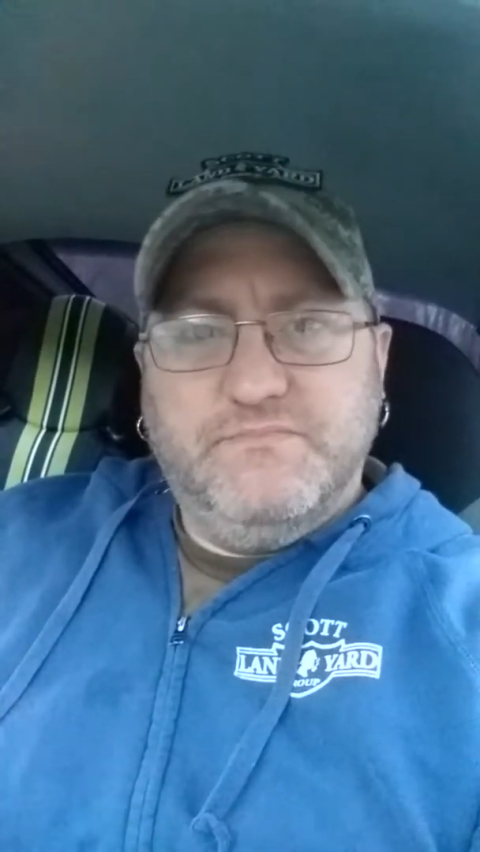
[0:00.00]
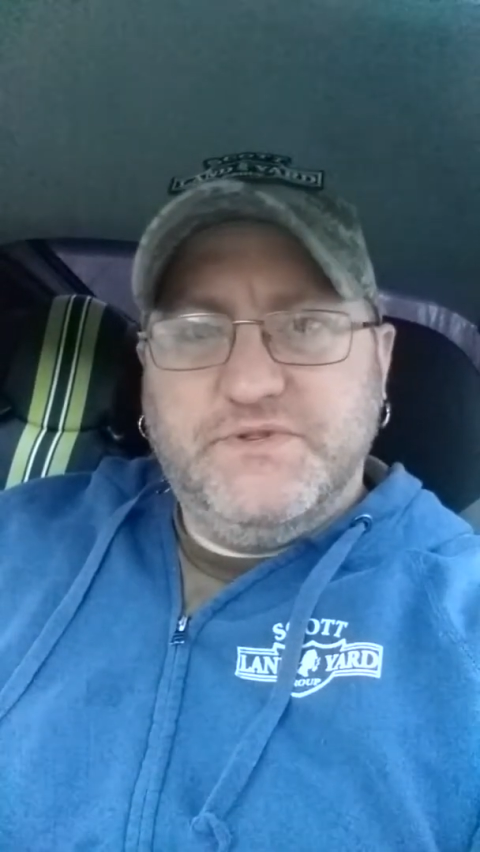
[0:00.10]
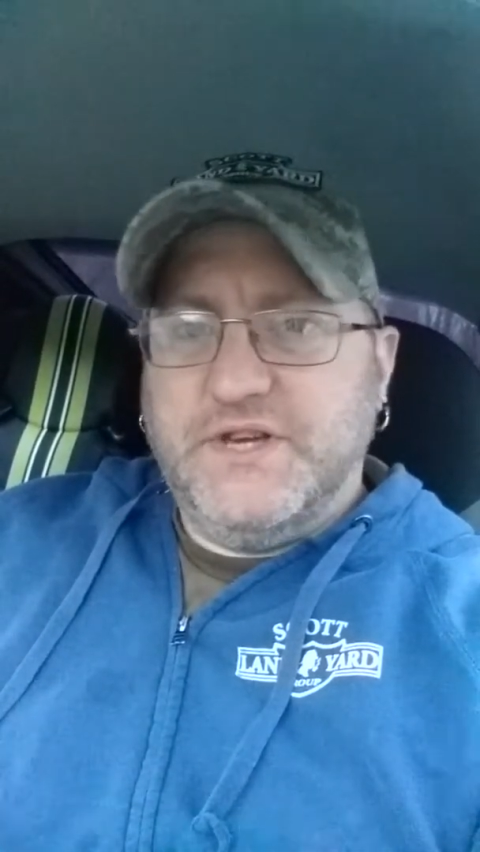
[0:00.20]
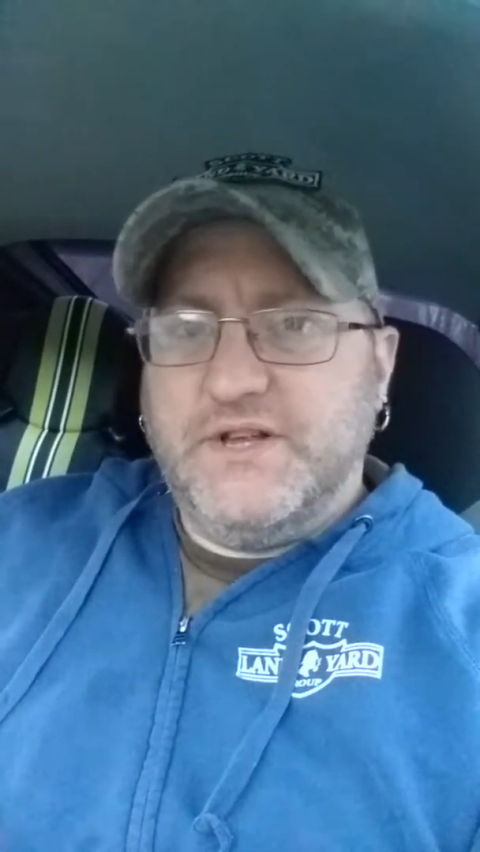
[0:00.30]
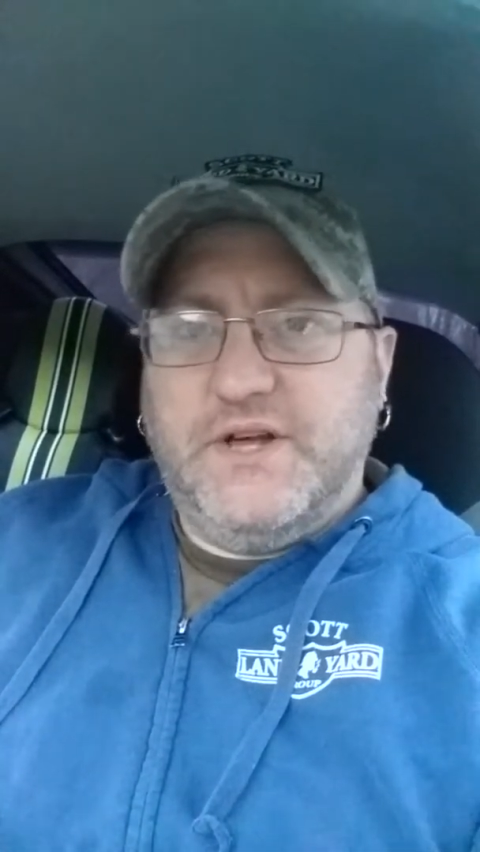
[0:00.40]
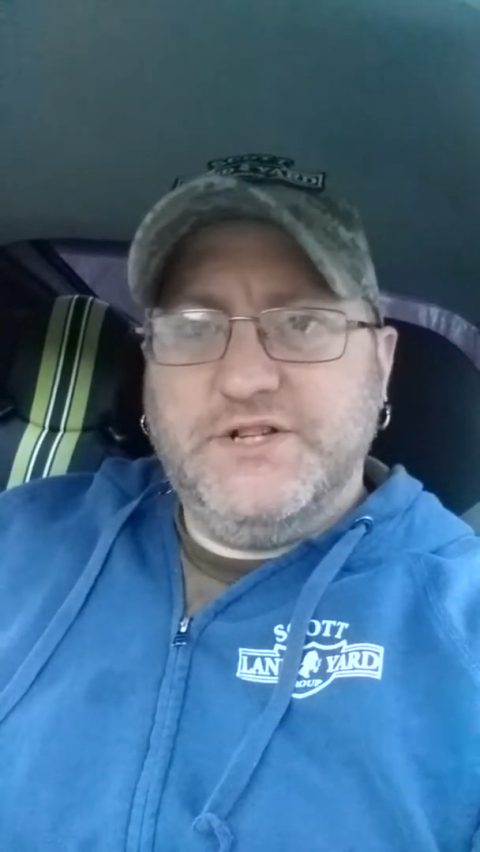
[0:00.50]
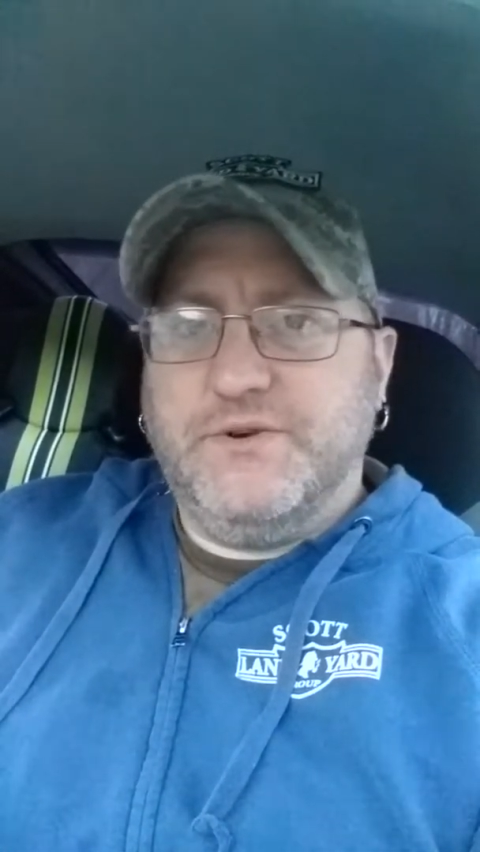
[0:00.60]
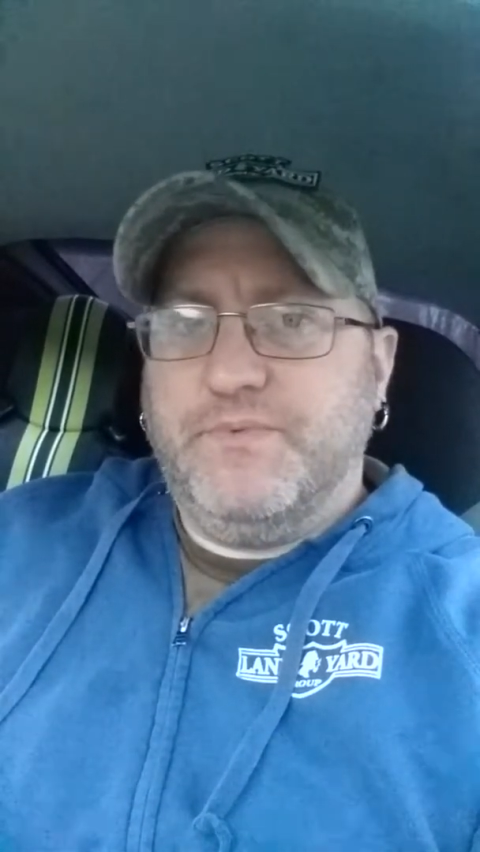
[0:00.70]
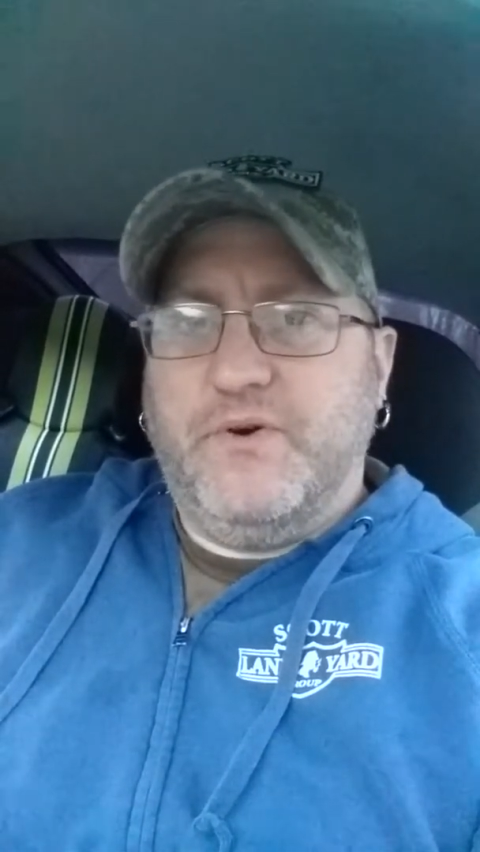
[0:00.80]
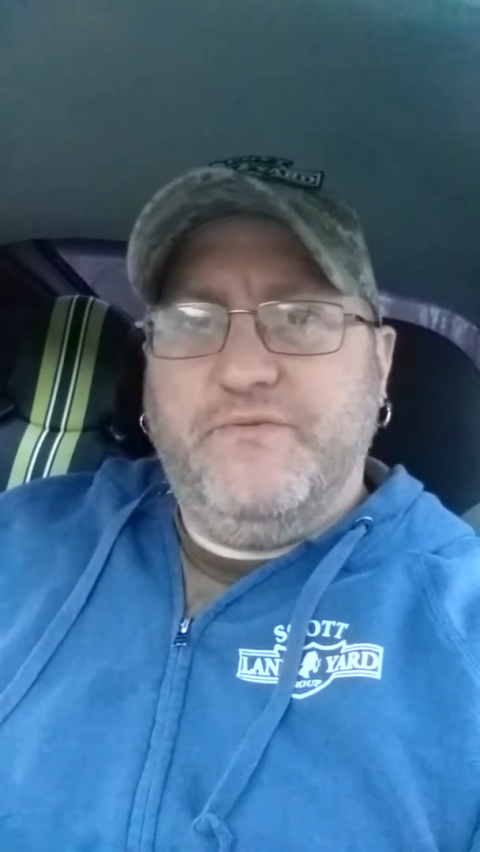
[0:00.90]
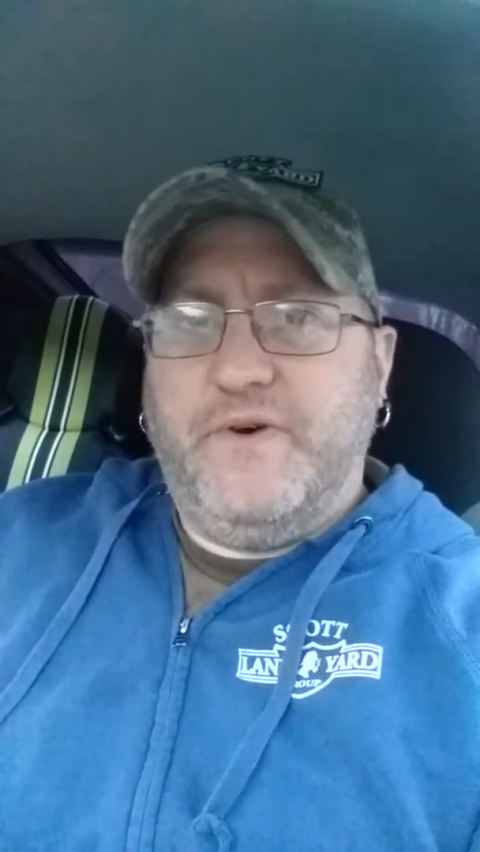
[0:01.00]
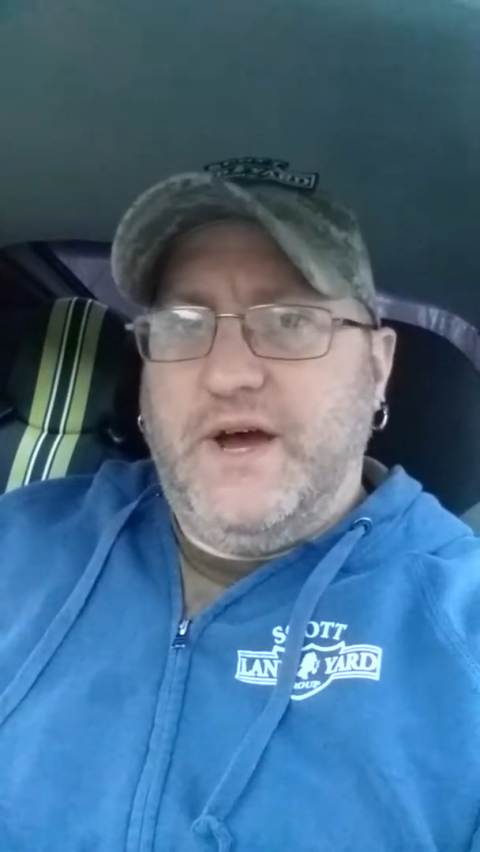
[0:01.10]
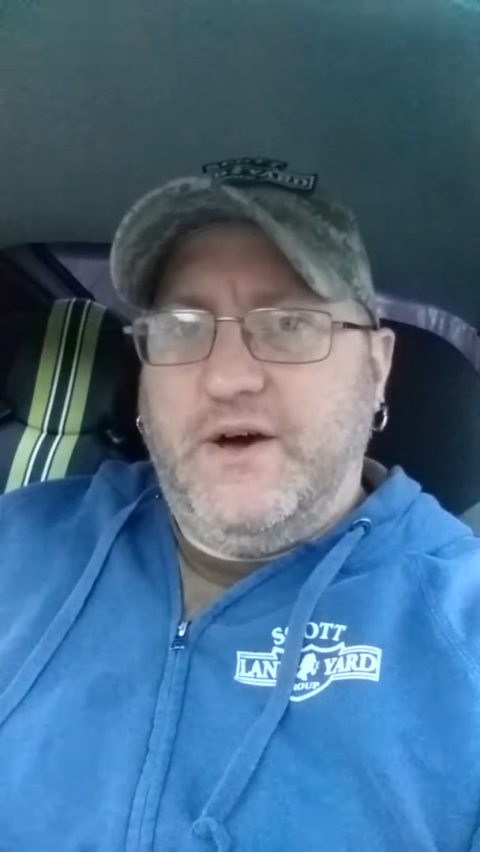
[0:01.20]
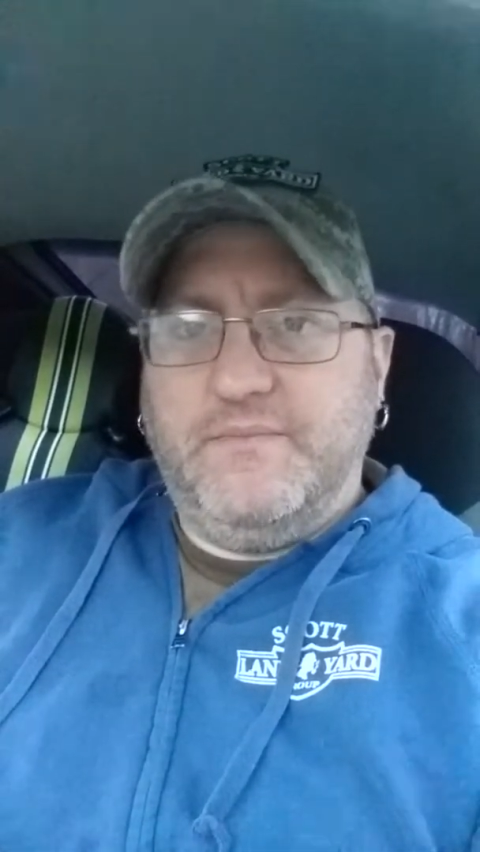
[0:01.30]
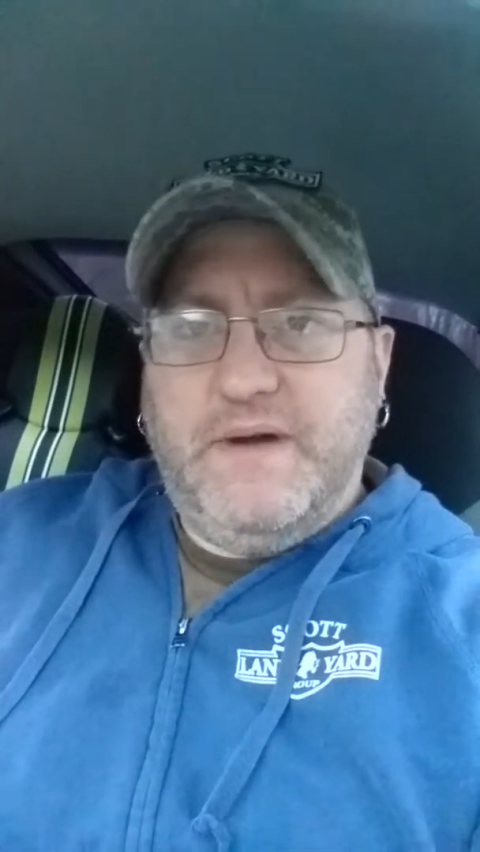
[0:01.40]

Psychological profile,